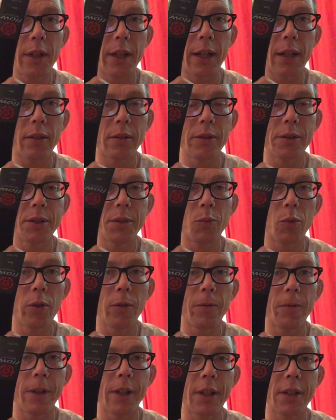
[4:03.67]
the colors are more
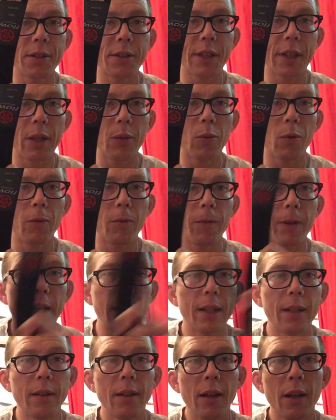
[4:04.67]
fixed and they won't
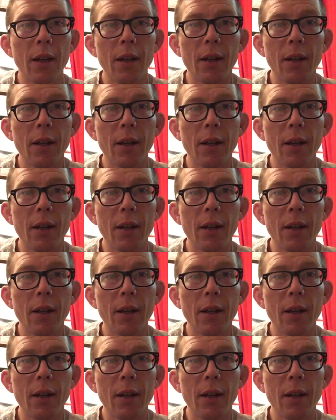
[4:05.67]
fade.